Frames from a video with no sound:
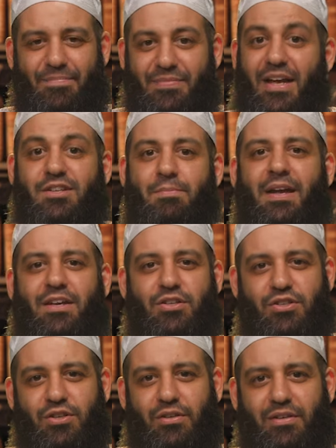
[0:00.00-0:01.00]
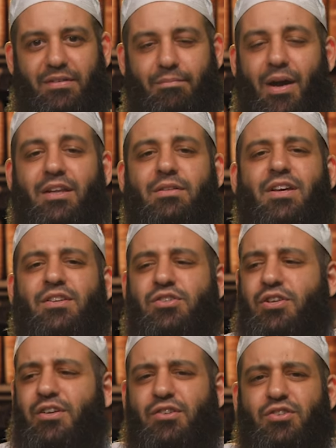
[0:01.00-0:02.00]
That's my concern. My
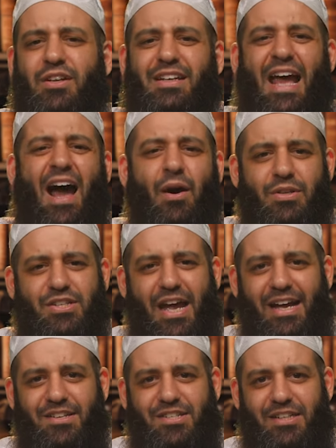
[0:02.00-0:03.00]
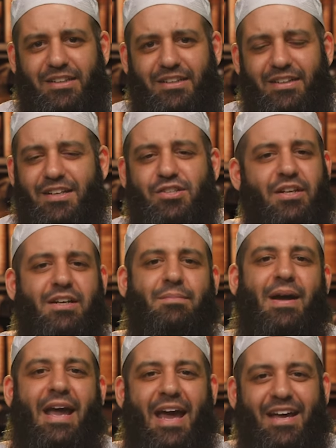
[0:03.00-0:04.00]
concern is not how it's answered. That's not in
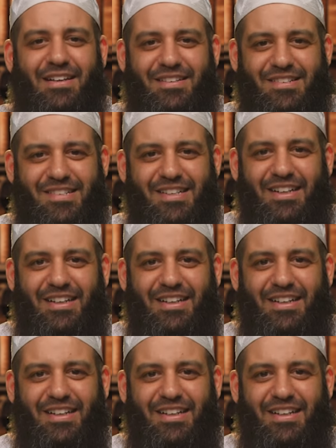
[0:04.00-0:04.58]
my hands.